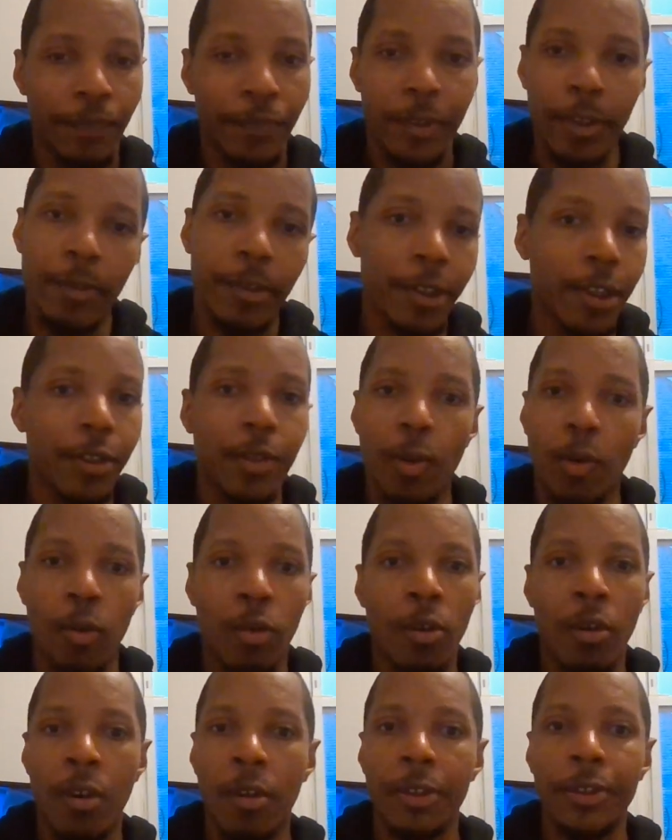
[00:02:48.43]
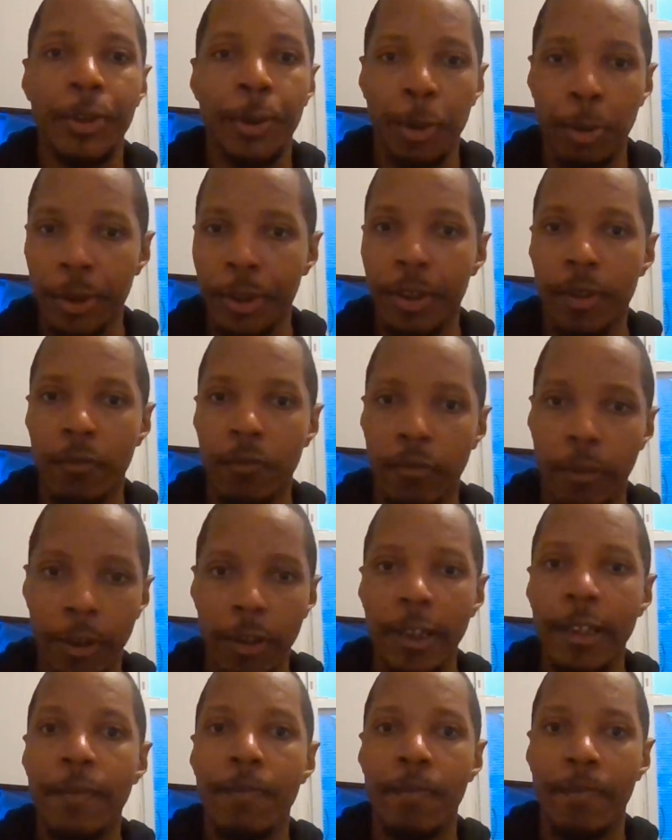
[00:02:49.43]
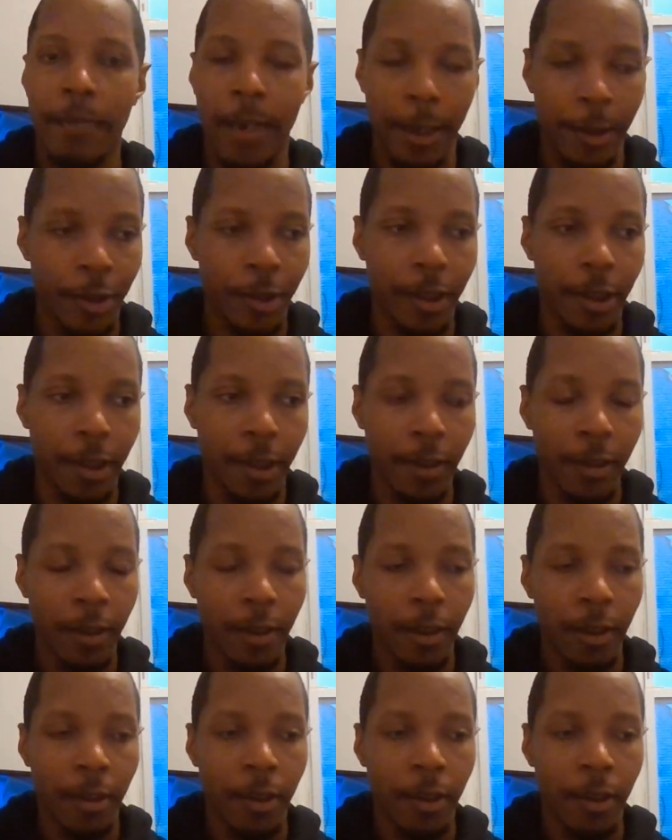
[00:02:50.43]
So it was just all sorts of really messy